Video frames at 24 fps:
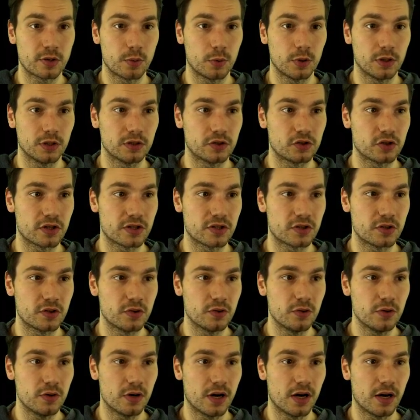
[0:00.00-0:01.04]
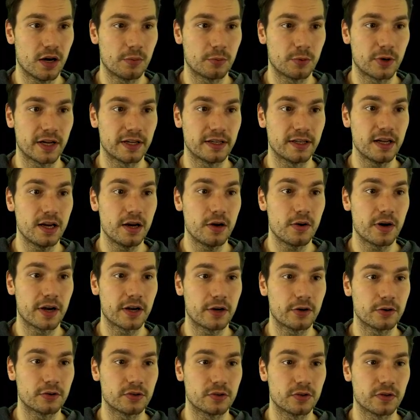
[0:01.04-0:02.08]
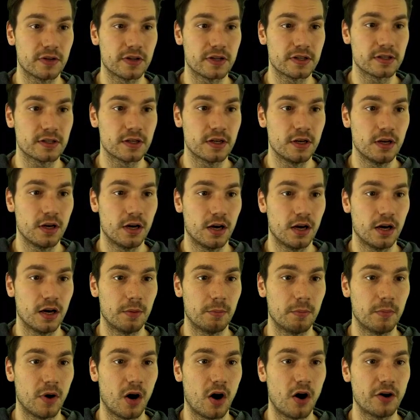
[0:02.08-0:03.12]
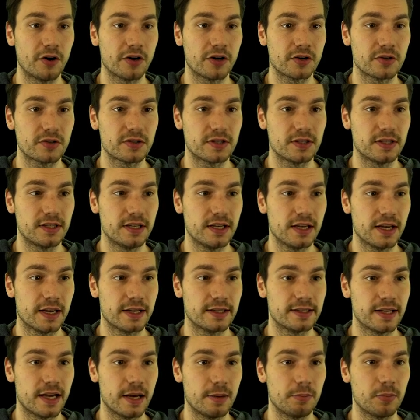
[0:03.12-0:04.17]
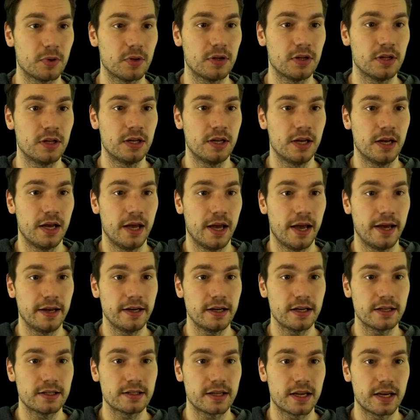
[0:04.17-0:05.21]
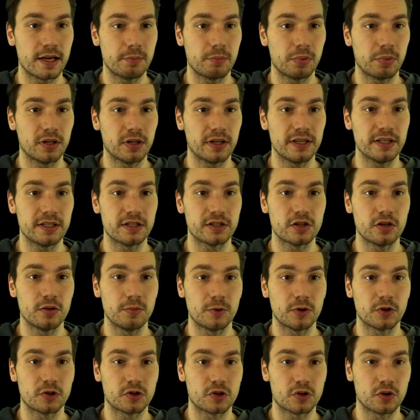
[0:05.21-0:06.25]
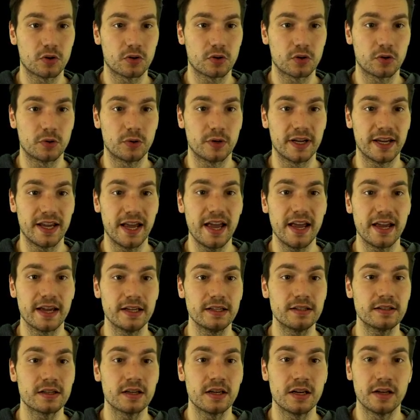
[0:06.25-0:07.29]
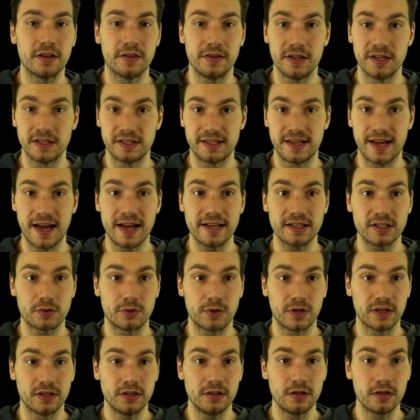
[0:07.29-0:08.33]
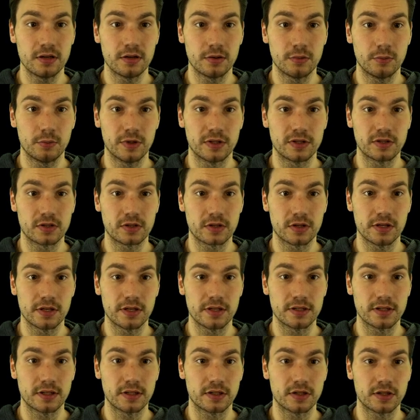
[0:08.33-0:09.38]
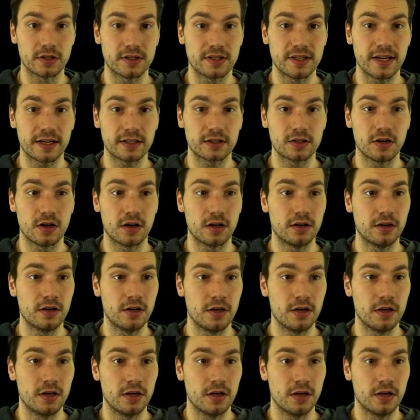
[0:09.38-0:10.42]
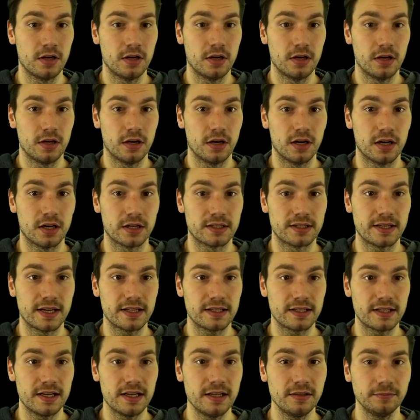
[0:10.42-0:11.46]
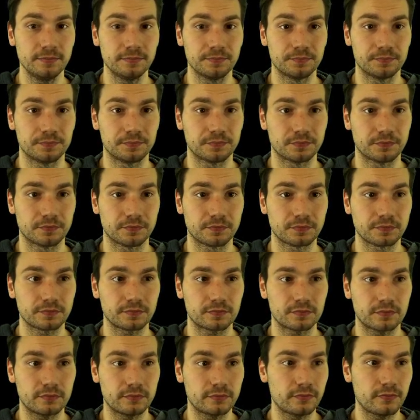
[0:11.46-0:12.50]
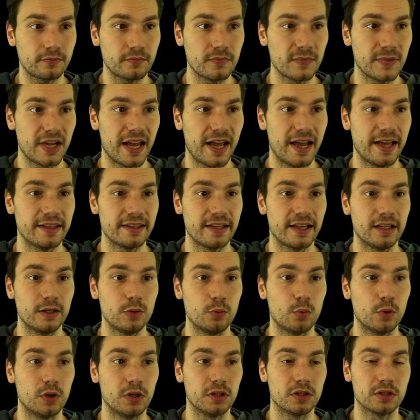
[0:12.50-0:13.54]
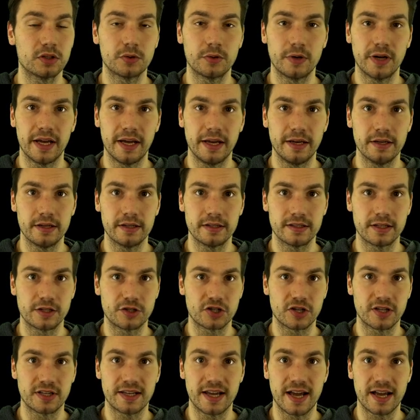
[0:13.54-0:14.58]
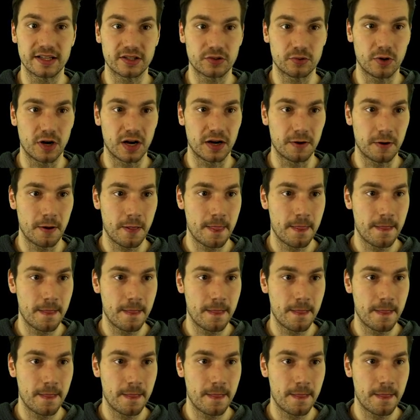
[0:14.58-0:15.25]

I will just do right now. I go to this Argo CD example and I say, please kubectl create this task run, which is under Tekton testing, and then it will create such a task run.